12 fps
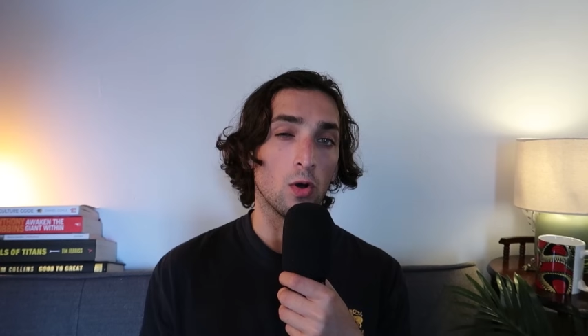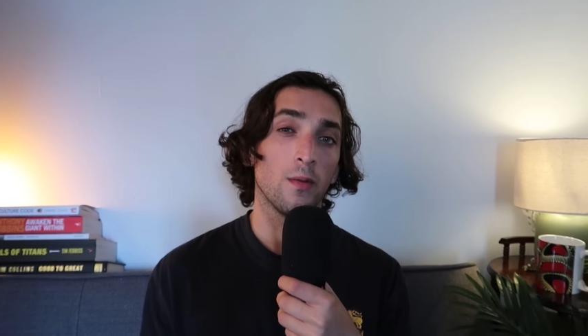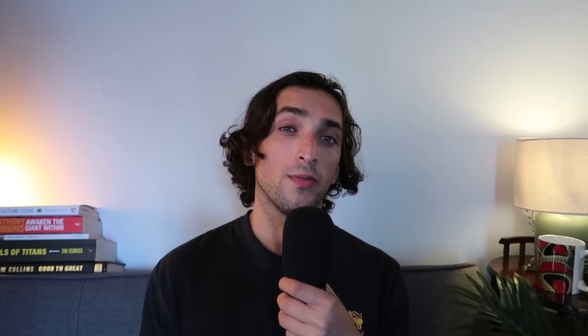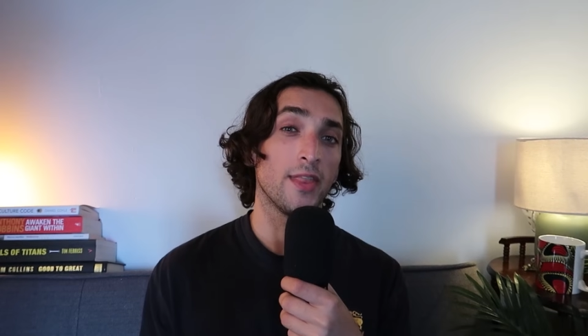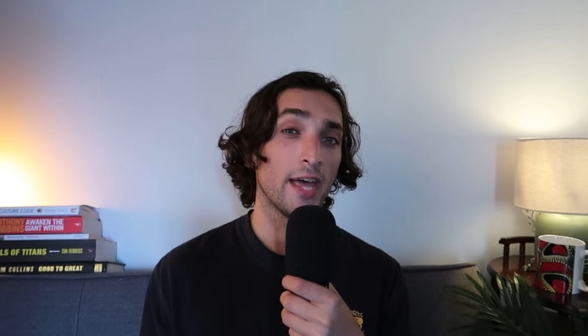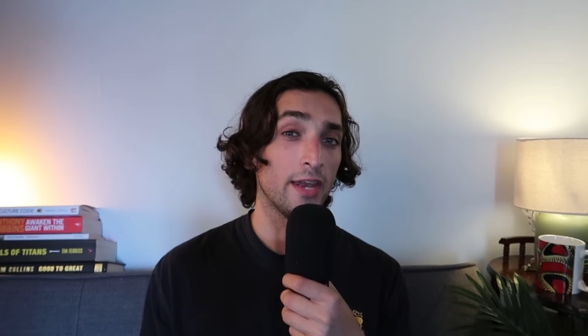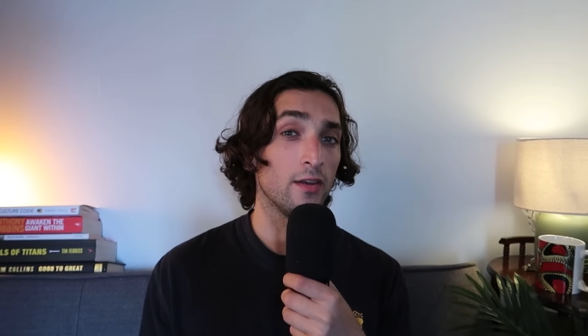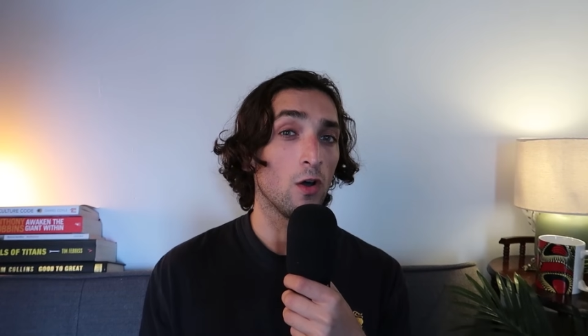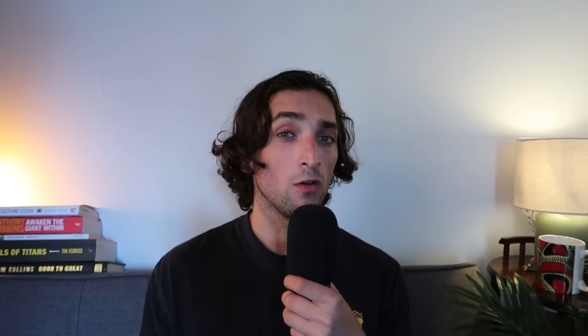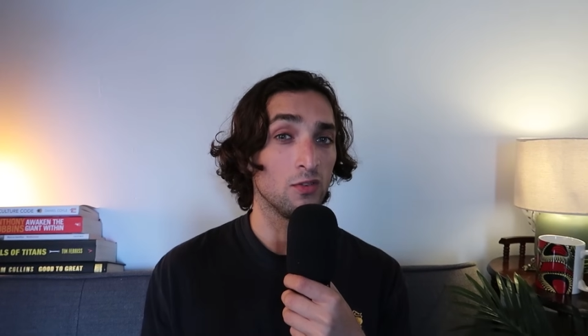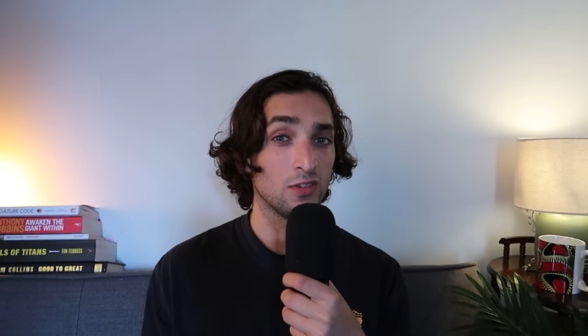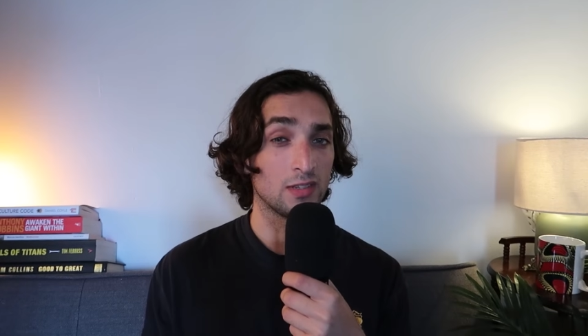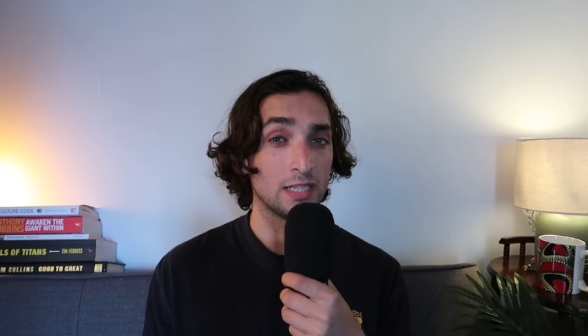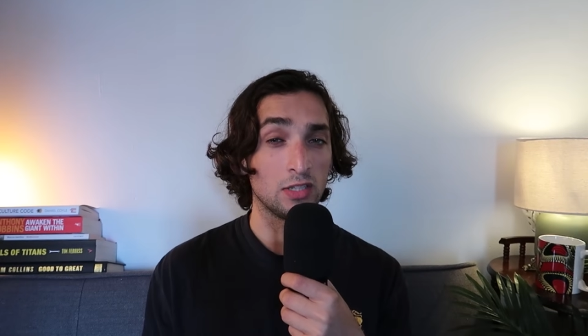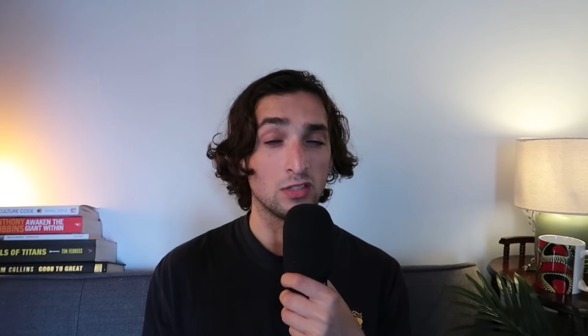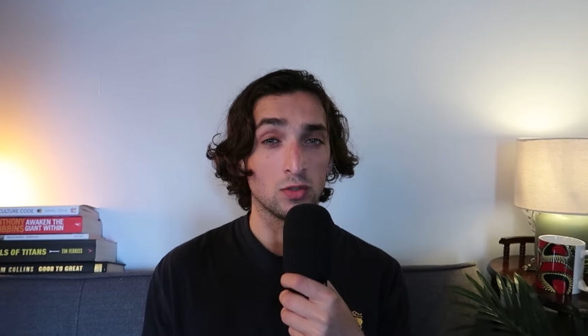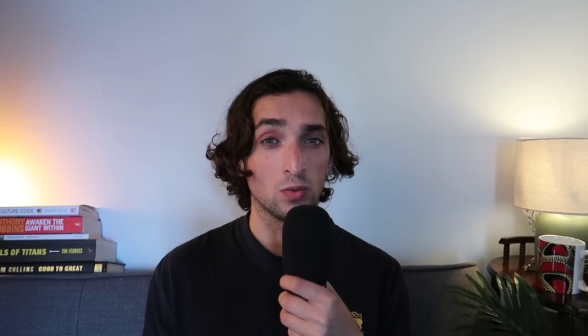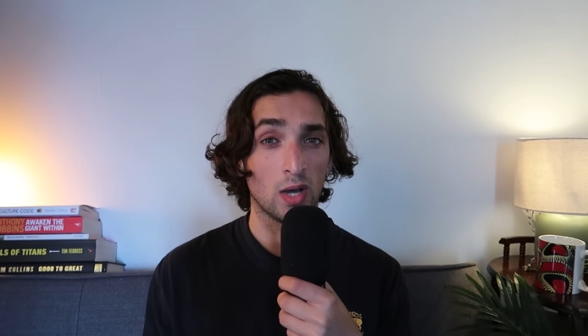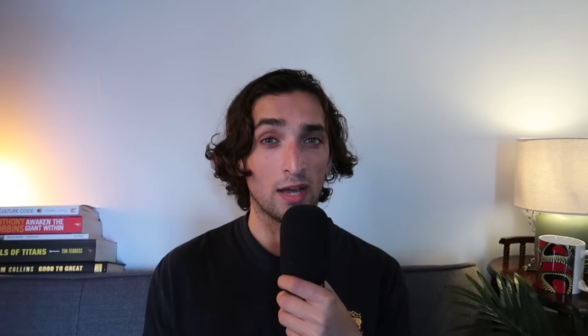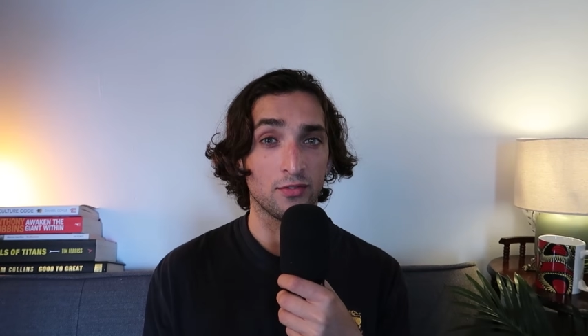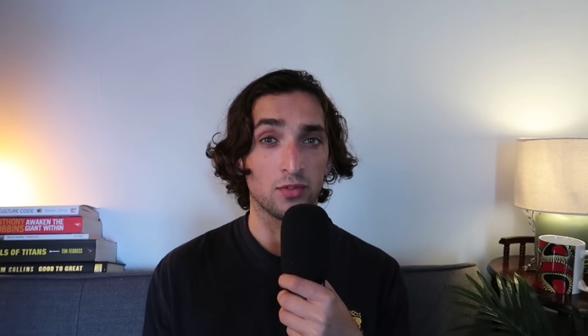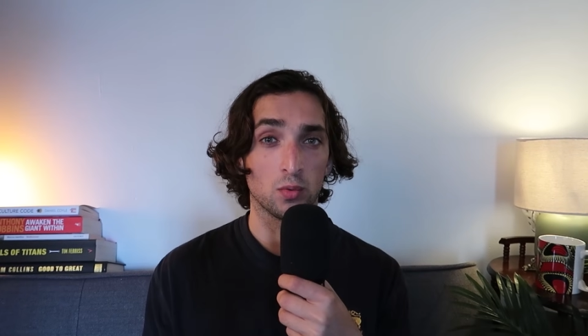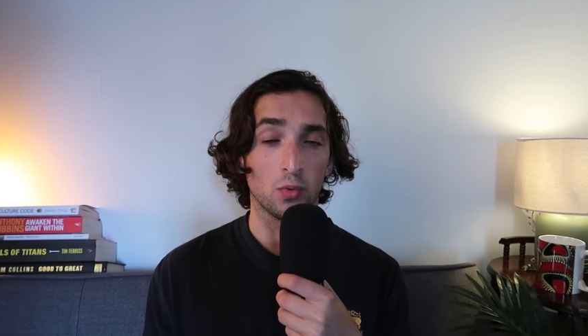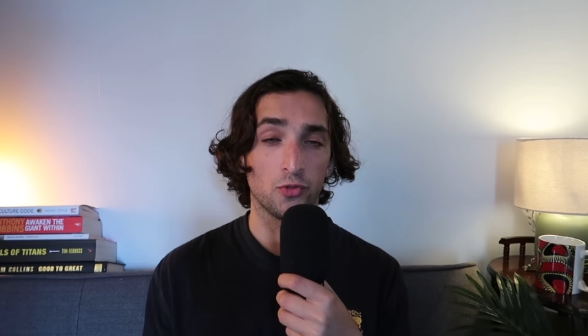But then obviously you do
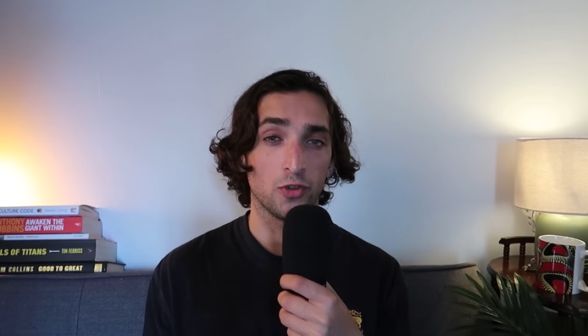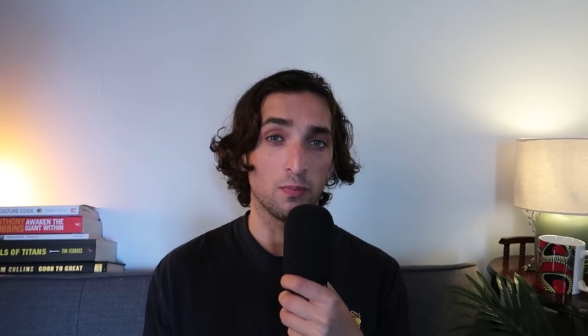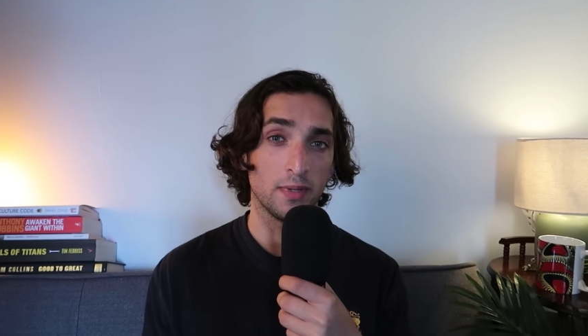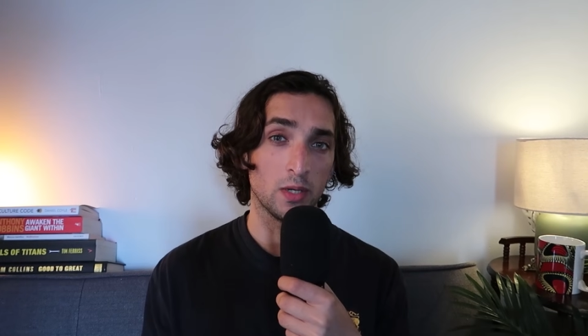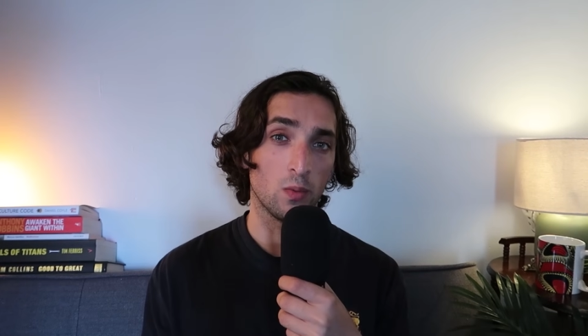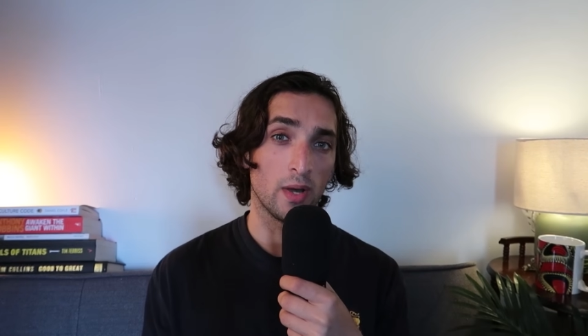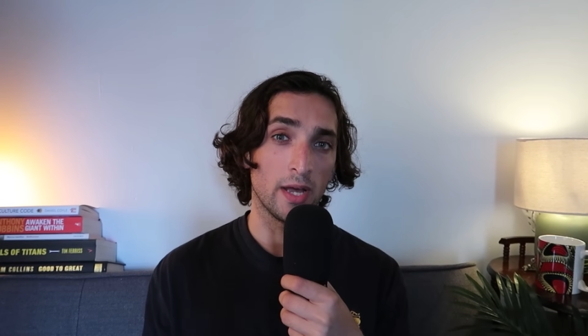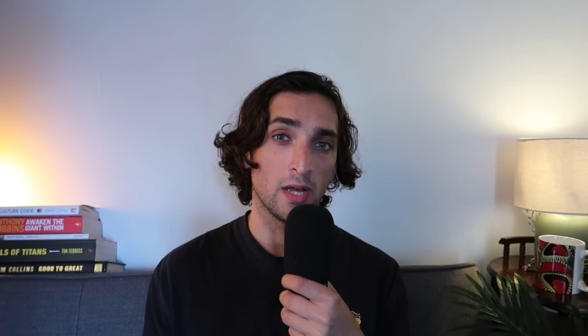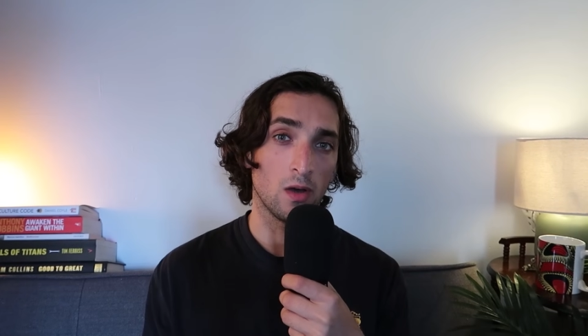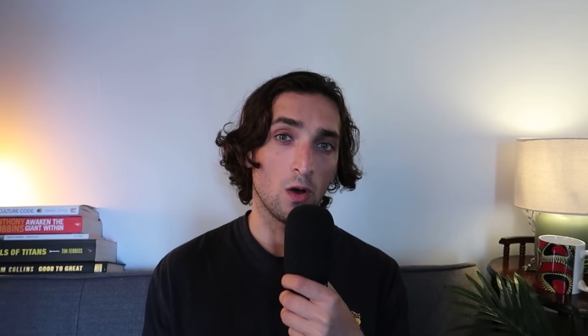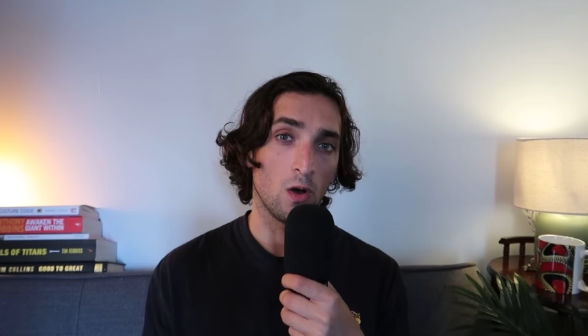have to also be aware